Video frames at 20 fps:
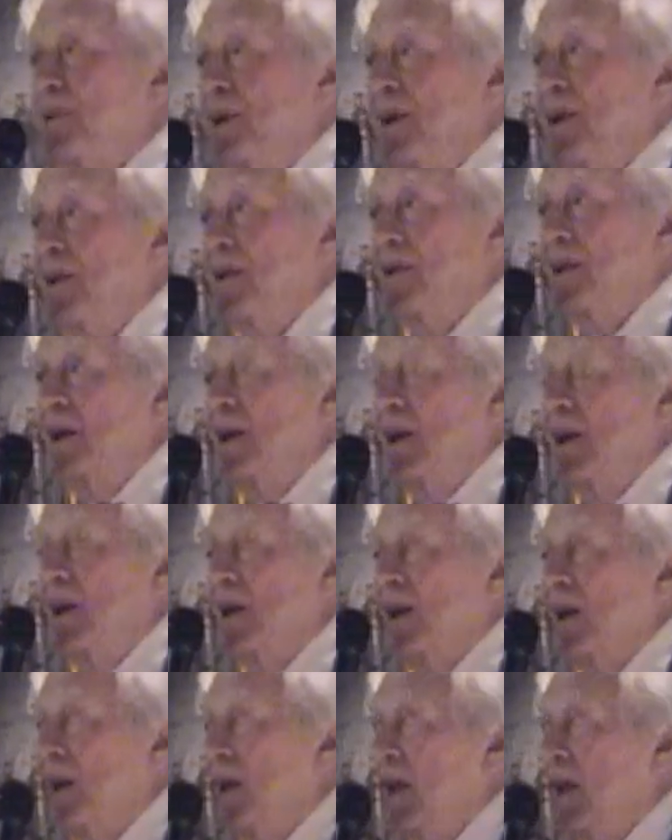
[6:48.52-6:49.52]
minute,
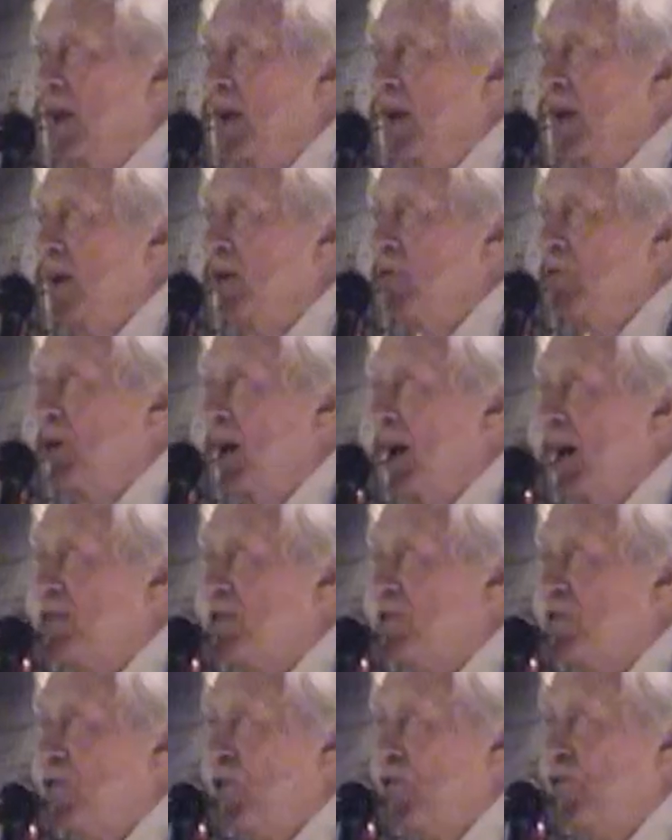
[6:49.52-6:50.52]
he had
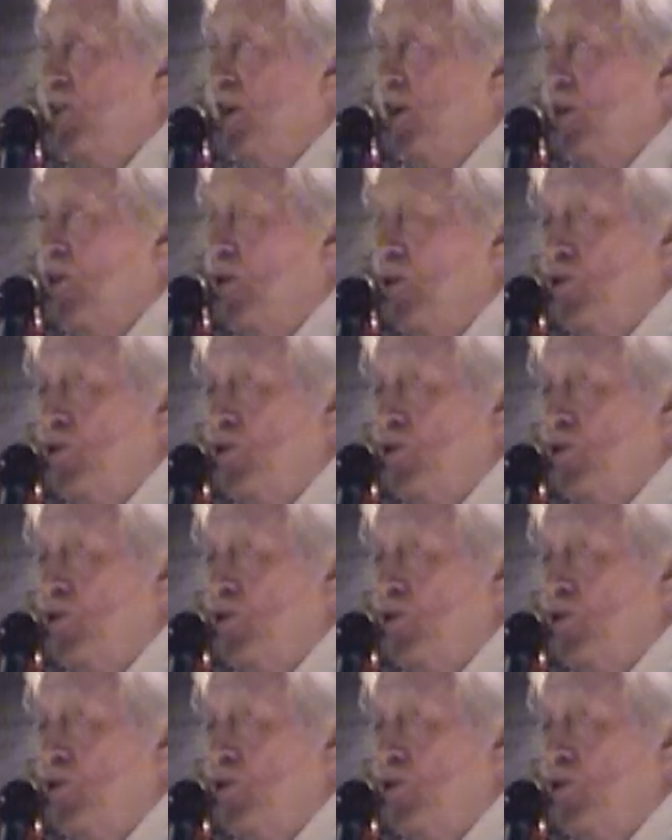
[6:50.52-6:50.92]
to fulfill a